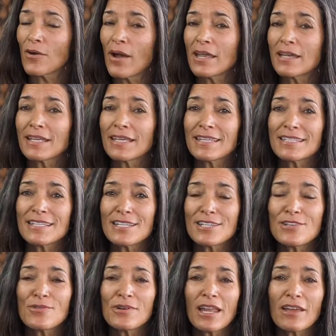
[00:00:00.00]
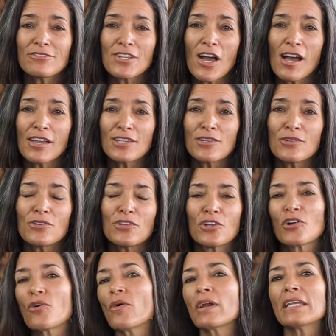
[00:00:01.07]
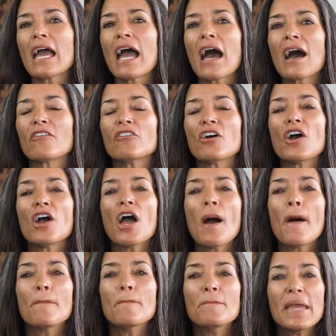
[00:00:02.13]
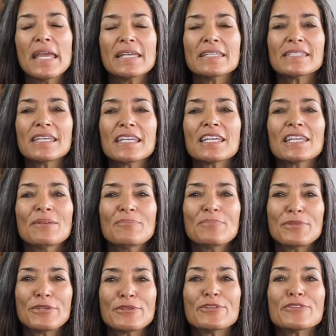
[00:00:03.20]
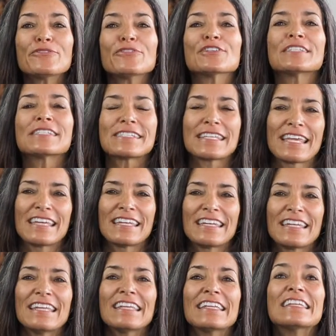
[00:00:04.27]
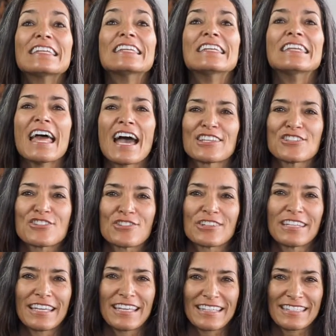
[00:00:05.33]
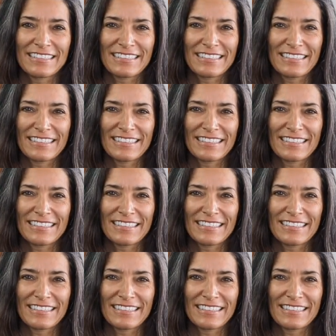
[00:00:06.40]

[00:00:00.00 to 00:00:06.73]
ahead and continue what I've taught you. You're going to have amazing, beautiful skin naturally.